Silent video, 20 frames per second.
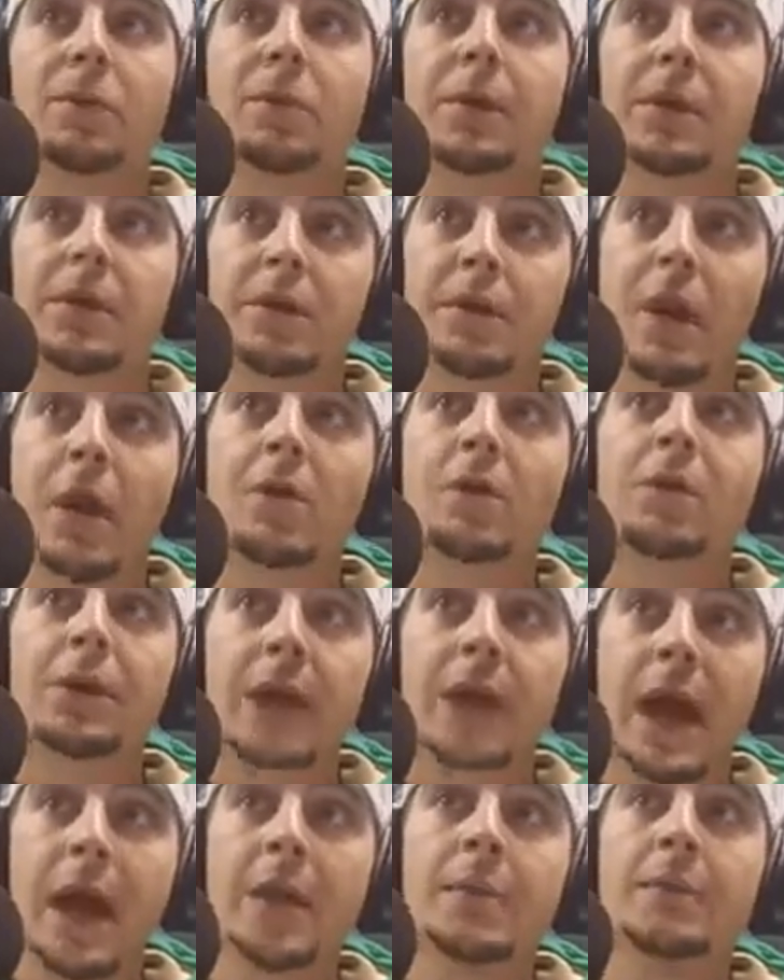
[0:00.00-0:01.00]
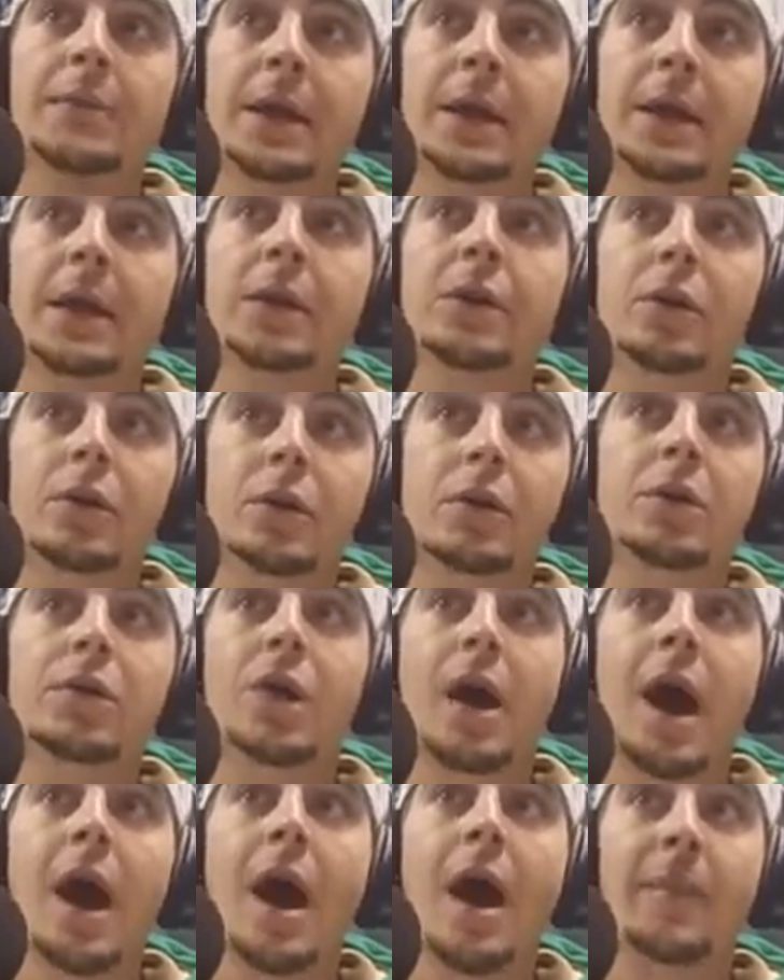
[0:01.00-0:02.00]
but Notre Dame did a good
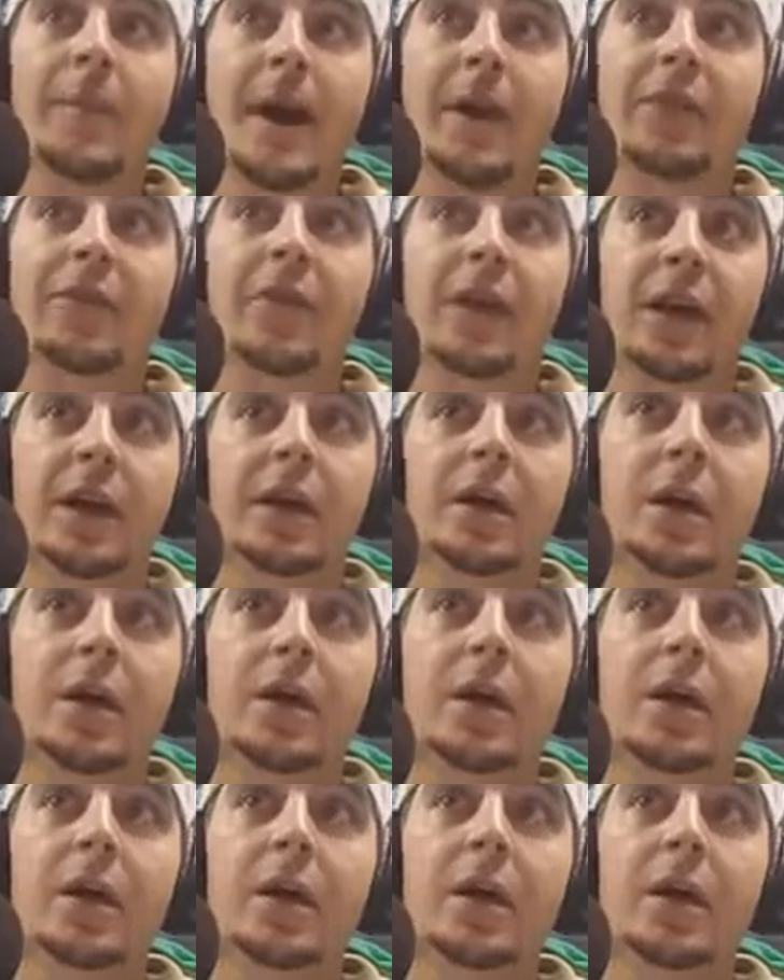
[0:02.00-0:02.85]
job, I think.